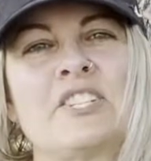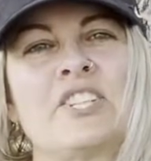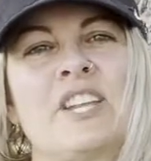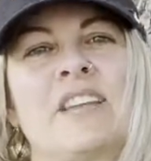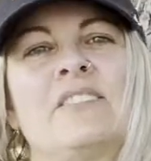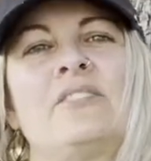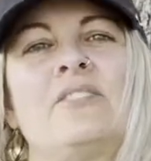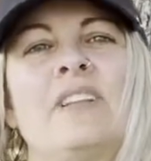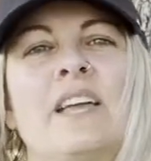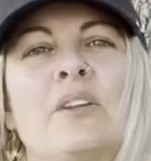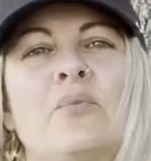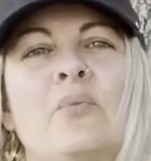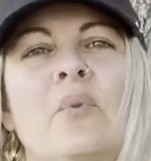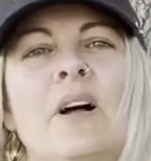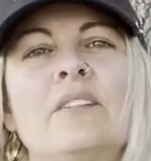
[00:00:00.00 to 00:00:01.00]
channel
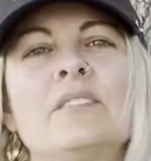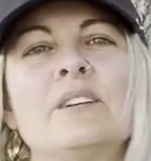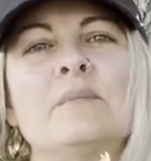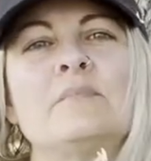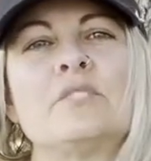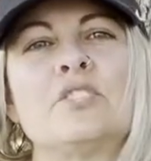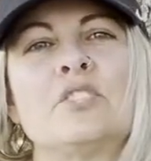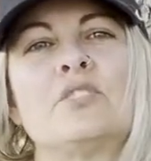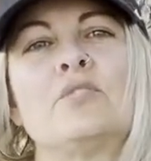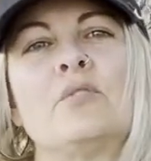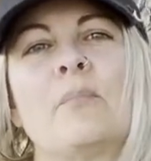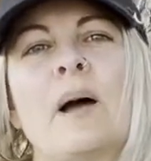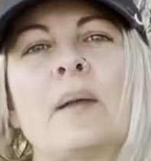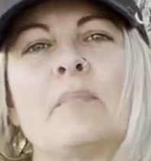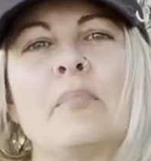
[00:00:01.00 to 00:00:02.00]
and welcome to
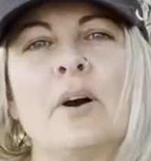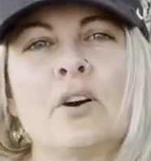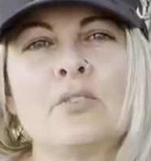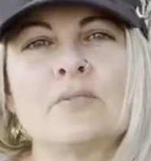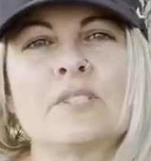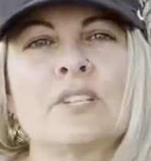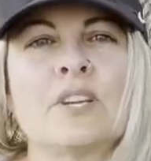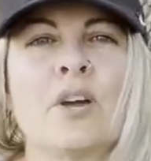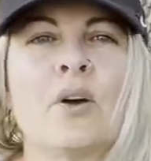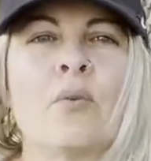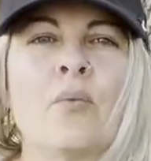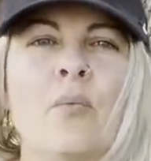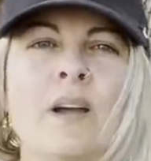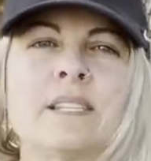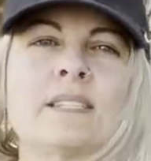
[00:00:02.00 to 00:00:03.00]
my post
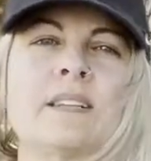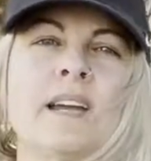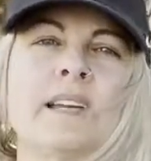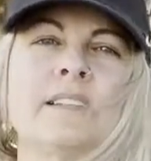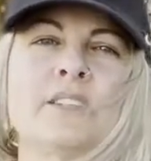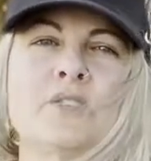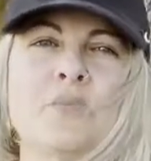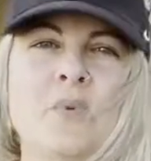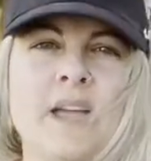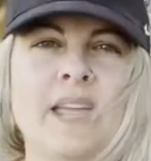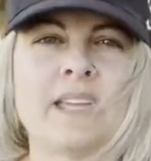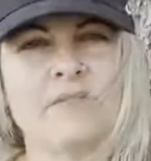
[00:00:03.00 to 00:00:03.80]
West Highland Way